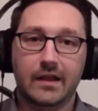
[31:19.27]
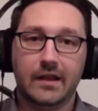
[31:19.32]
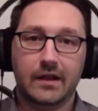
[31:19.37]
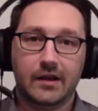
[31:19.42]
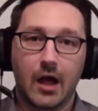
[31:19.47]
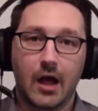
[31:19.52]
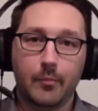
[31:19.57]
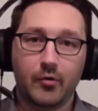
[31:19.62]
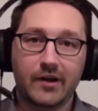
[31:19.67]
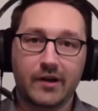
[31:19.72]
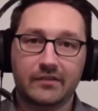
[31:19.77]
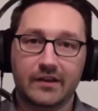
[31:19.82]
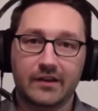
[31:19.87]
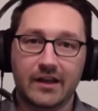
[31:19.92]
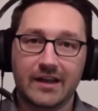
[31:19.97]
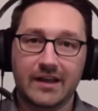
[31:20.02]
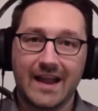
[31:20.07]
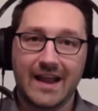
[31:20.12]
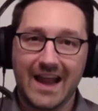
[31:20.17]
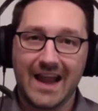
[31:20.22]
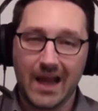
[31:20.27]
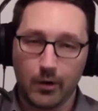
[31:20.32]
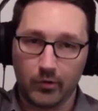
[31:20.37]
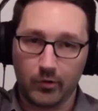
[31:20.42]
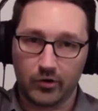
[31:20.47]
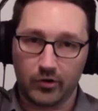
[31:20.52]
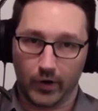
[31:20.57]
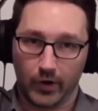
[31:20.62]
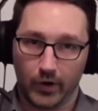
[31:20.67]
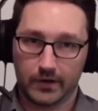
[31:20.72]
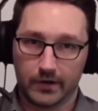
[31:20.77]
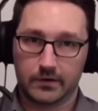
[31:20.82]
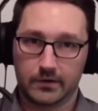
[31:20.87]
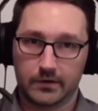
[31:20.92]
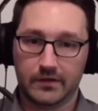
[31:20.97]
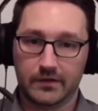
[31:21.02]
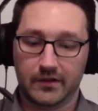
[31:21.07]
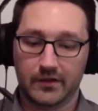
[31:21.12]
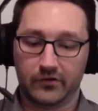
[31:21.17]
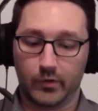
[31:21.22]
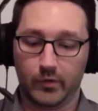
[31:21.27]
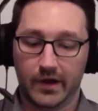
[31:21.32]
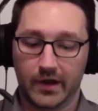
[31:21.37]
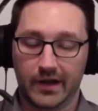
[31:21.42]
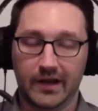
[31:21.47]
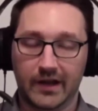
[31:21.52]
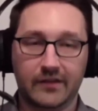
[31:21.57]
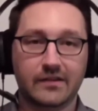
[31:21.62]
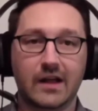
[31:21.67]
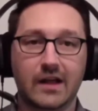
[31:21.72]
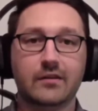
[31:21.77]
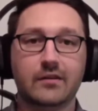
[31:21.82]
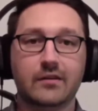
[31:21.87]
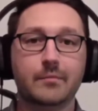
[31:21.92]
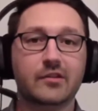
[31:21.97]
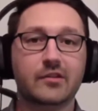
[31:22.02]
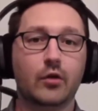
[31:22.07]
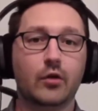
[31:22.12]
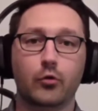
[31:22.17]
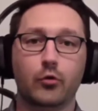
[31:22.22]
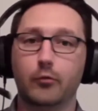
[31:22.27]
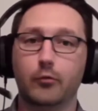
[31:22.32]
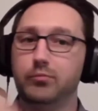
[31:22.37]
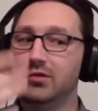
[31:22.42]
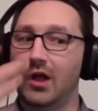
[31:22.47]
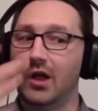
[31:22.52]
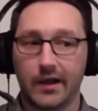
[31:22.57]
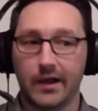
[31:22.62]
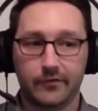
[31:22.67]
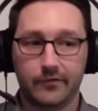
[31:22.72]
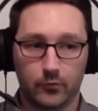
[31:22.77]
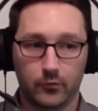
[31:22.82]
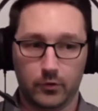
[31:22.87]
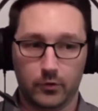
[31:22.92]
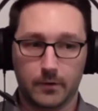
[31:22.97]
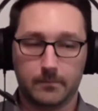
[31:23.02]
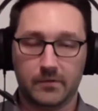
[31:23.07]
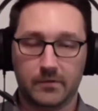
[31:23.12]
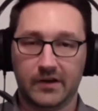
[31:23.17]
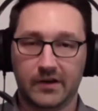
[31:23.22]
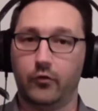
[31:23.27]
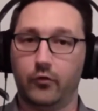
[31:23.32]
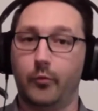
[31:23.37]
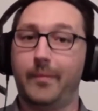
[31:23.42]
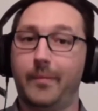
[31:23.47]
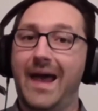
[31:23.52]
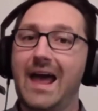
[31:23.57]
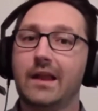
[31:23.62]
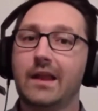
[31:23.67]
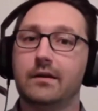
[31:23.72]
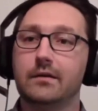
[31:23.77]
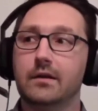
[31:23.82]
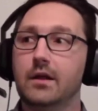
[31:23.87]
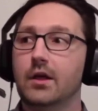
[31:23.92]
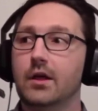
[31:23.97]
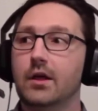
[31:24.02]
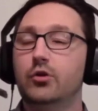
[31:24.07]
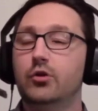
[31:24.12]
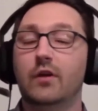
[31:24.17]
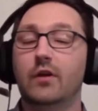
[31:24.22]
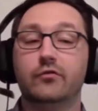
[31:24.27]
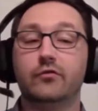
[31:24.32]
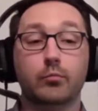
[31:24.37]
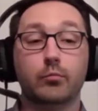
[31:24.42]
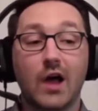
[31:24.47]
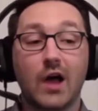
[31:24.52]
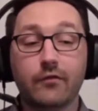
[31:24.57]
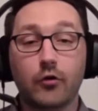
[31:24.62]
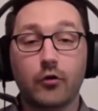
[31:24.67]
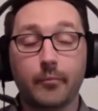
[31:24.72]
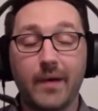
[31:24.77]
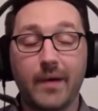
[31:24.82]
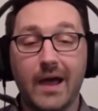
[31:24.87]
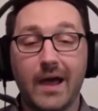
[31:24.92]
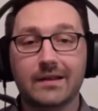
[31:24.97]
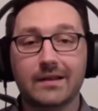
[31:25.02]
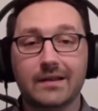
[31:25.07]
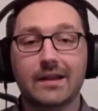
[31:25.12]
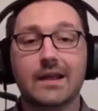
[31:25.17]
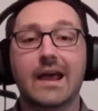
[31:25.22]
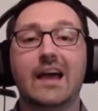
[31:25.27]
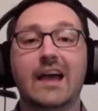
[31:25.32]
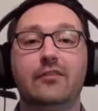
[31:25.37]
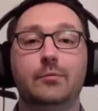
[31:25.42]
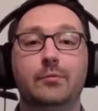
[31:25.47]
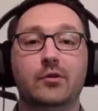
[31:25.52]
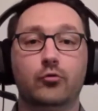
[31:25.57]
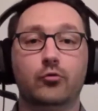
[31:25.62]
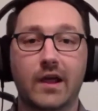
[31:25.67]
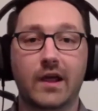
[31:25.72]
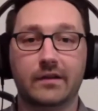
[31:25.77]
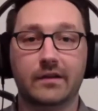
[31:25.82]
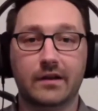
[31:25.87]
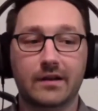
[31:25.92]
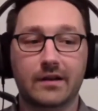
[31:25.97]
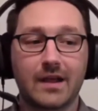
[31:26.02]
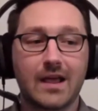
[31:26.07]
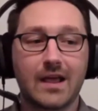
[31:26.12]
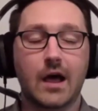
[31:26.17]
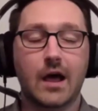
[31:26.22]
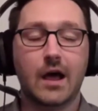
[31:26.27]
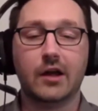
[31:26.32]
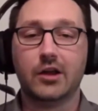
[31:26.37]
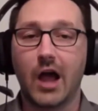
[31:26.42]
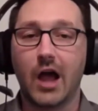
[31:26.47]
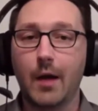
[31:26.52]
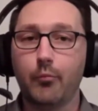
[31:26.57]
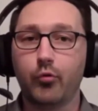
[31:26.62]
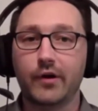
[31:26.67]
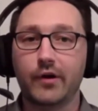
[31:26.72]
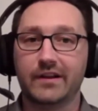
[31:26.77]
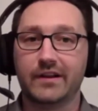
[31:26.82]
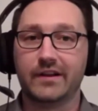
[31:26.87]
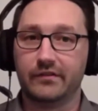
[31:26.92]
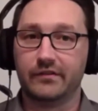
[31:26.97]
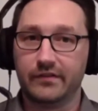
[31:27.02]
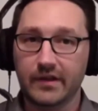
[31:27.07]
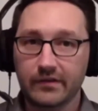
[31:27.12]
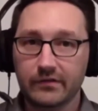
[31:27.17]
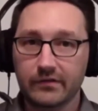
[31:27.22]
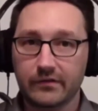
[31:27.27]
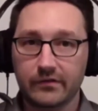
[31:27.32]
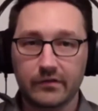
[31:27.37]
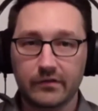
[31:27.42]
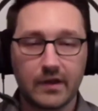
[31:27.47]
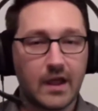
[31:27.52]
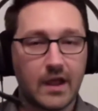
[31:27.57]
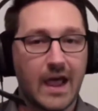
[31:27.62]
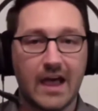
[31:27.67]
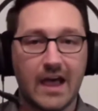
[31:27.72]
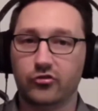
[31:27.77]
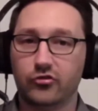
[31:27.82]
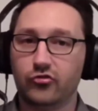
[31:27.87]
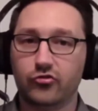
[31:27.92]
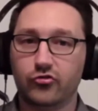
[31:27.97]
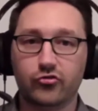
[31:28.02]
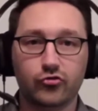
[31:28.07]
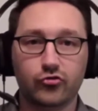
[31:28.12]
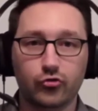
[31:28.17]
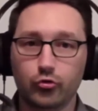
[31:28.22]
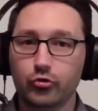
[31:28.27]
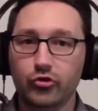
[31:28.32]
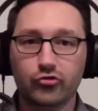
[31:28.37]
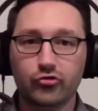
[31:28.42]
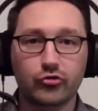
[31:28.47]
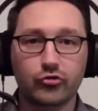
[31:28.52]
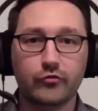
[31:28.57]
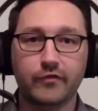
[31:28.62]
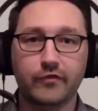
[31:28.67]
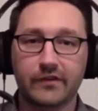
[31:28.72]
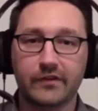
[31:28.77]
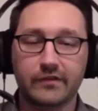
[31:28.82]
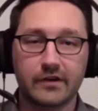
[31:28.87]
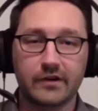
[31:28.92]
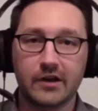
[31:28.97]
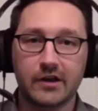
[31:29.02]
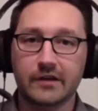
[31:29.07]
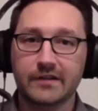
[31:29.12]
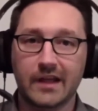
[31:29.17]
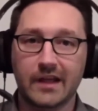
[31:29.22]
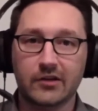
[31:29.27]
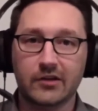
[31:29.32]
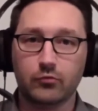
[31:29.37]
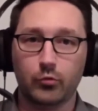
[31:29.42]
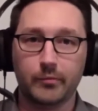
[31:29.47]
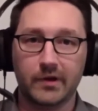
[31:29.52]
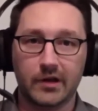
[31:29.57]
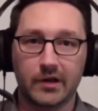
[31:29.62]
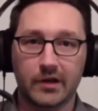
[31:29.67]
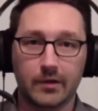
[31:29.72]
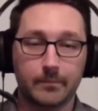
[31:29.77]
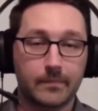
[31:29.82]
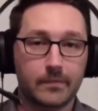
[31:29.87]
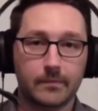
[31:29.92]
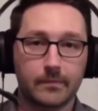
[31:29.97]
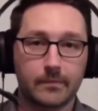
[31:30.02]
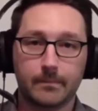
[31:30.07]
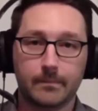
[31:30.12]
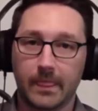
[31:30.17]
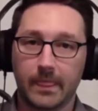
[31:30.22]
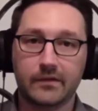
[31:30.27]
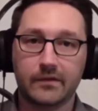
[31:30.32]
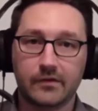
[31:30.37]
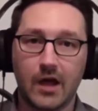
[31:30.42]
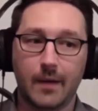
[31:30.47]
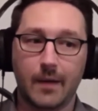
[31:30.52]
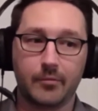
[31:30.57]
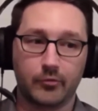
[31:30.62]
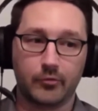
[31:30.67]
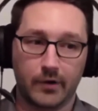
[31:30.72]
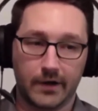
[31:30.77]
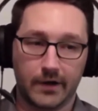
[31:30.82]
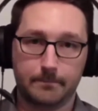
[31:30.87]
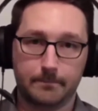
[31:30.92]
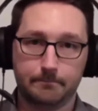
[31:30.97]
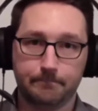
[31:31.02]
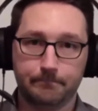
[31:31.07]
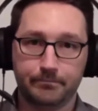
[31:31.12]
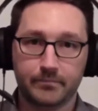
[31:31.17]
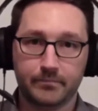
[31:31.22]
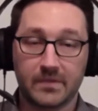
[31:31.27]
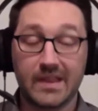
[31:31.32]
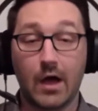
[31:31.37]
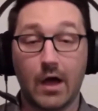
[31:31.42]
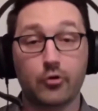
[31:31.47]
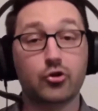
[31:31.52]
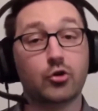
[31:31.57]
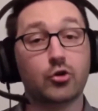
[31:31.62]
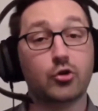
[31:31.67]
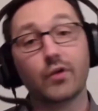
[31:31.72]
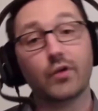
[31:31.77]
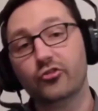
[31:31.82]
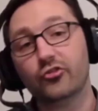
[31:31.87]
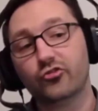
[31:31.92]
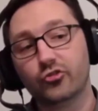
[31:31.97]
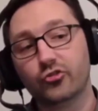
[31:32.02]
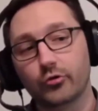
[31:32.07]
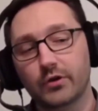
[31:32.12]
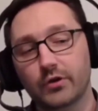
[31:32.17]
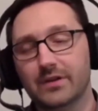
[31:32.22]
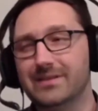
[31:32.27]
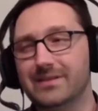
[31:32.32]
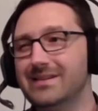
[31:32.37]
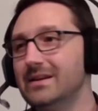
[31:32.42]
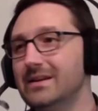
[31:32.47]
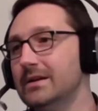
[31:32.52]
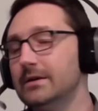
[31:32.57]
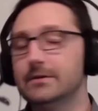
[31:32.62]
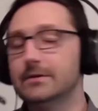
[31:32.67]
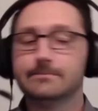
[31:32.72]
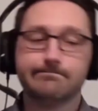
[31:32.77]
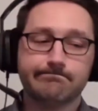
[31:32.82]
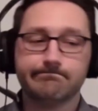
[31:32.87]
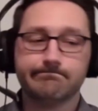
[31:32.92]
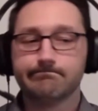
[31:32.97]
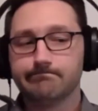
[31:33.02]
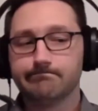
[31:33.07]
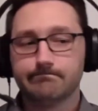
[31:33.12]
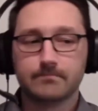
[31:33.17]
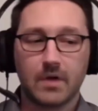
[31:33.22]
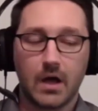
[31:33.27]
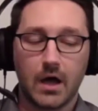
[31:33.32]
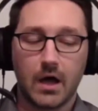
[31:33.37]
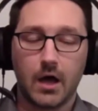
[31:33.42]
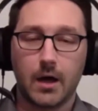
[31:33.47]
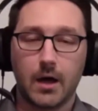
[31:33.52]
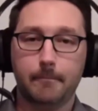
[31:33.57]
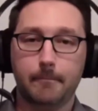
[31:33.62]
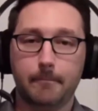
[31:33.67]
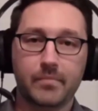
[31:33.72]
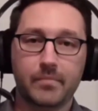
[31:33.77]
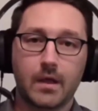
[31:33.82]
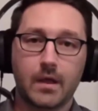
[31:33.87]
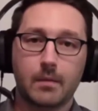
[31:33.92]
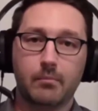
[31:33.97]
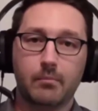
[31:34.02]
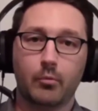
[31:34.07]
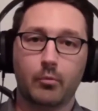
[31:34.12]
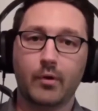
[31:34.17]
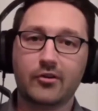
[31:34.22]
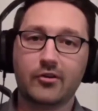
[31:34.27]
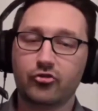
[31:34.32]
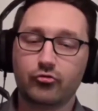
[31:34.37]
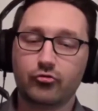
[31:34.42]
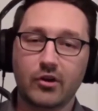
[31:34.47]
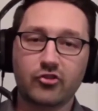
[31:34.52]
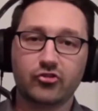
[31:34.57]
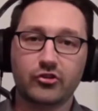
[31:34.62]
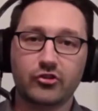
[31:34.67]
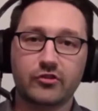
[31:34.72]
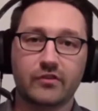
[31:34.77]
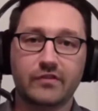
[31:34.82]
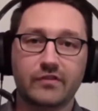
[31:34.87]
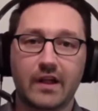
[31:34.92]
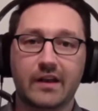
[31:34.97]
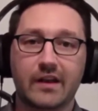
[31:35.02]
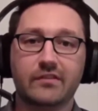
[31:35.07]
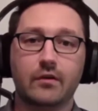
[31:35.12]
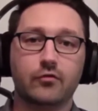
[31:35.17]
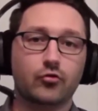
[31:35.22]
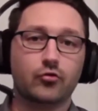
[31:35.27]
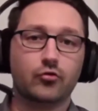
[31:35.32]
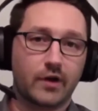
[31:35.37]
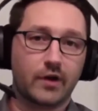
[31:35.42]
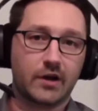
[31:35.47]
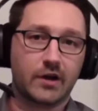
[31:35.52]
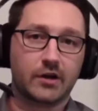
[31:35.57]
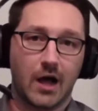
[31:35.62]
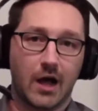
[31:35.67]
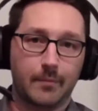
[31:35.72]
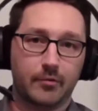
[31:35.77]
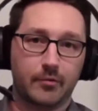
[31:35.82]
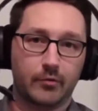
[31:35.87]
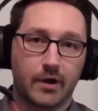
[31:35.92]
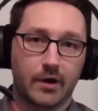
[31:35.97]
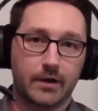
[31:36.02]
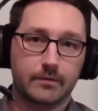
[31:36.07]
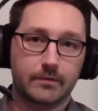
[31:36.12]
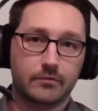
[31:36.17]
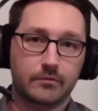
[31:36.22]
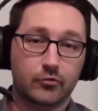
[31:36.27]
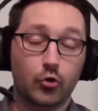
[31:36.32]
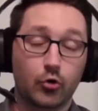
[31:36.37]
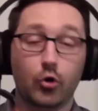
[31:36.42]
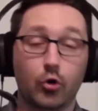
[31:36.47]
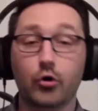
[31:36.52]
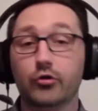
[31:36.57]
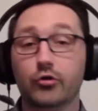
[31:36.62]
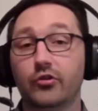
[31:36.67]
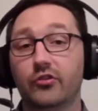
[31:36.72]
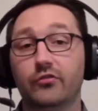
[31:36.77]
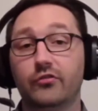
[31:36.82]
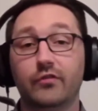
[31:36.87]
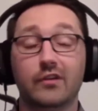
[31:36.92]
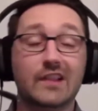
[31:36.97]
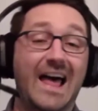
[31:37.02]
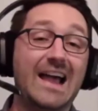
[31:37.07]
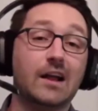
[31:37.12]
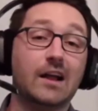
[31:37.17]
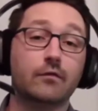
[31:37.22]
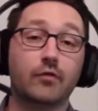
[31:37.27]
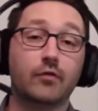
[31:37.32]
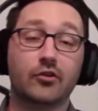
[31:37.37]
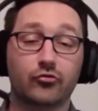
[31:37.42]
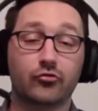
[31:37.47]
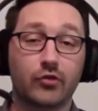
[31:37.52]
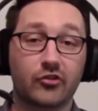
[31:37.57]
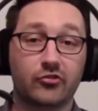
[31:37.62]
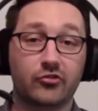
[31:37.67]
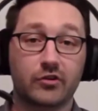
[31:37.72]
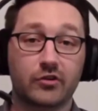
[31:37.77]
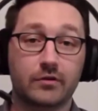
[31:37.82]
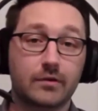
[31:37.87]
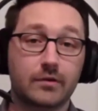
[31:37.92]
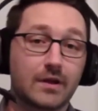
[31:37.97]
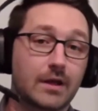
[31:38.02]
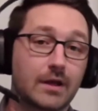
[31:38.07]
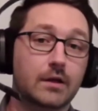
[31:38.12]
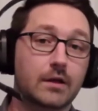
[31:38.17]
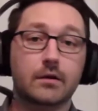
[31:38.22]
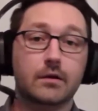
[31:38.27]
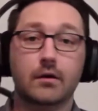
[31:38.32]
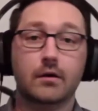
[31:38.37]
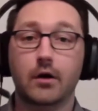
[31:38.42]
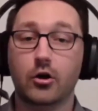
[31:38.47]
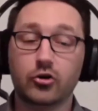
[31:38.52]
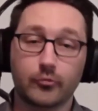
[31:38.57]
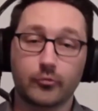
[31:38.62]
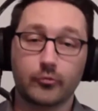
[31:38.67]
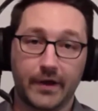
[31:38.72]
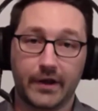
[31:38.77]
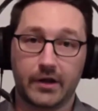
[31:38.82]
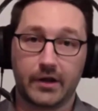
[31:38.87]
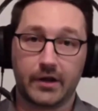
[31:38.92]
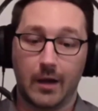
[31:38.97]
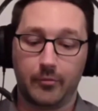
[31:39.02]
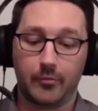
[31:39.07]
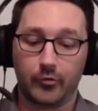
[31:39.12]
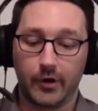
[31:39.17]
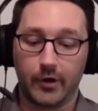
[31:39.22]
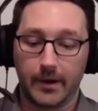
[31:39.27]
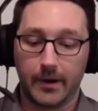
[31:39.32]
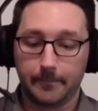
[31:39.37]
Copyright is an inherent right in this way. It is not something you have to apply for. Like for a patent, you have to apply for a patent, it has to be granted. A copyright exists as soon as you fix it in a tangible medium. It's copyrighted. Now, you can register it, but registration does not itself create a copyright, nor does a lack of registration undermine a copyright.